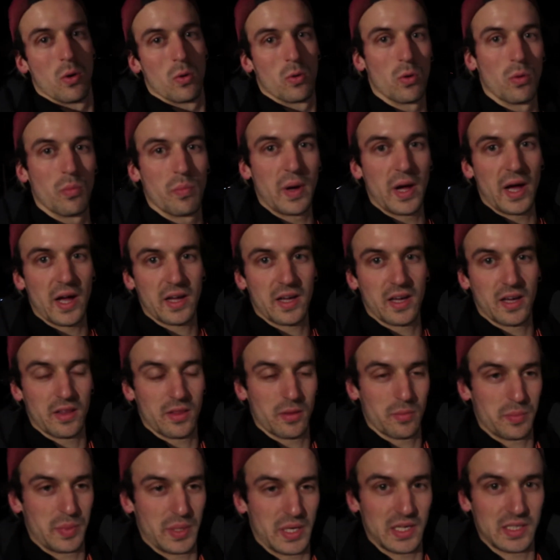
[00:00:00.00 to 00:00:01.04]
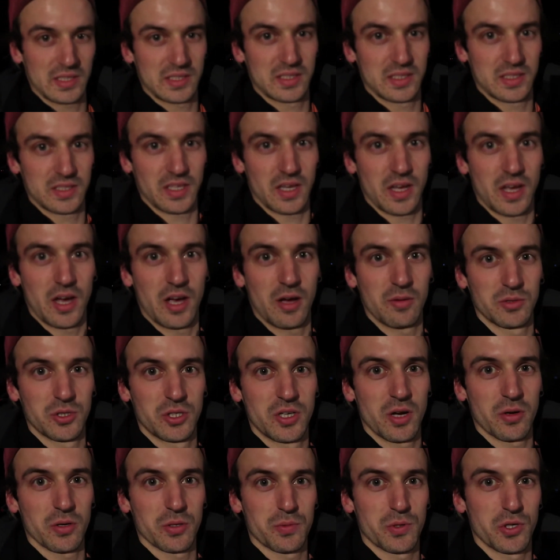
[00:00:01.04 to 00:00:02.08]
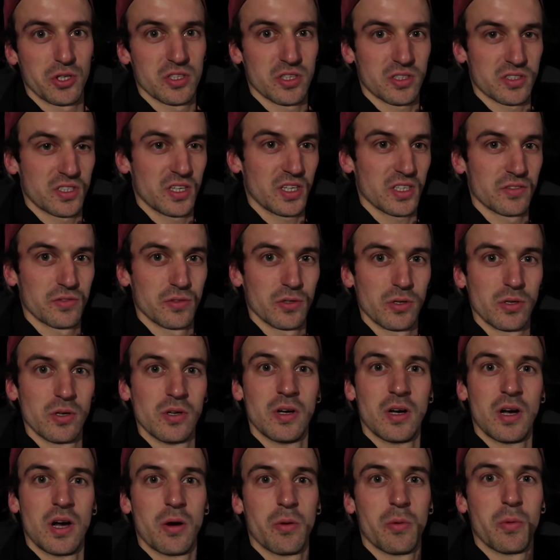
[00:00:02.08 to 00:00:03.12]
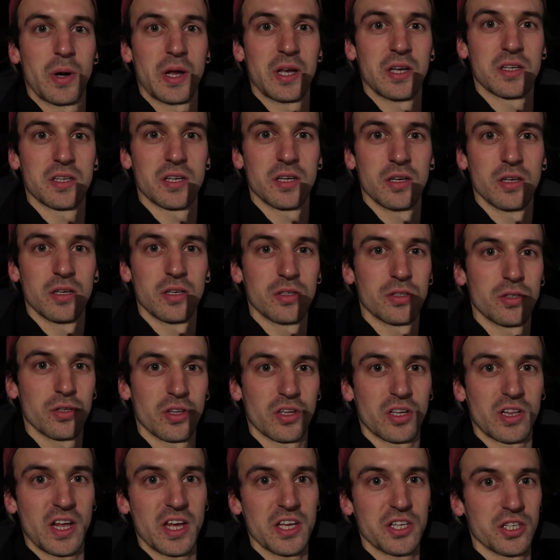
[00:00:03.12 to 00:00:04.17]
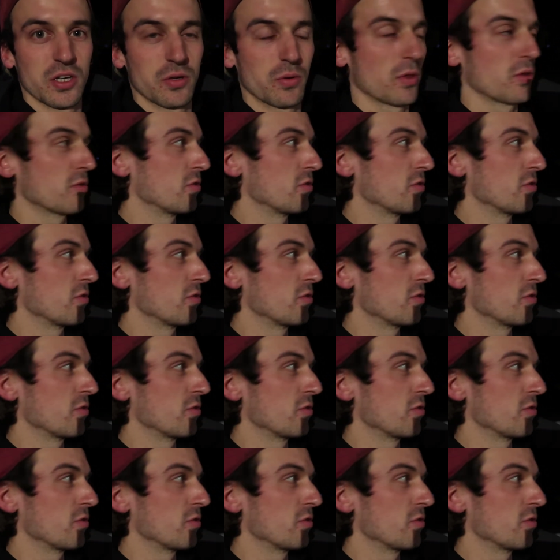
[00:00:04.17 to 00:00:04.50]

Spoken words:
We're back at the bus. Today was pretty successful. I went to the glacier with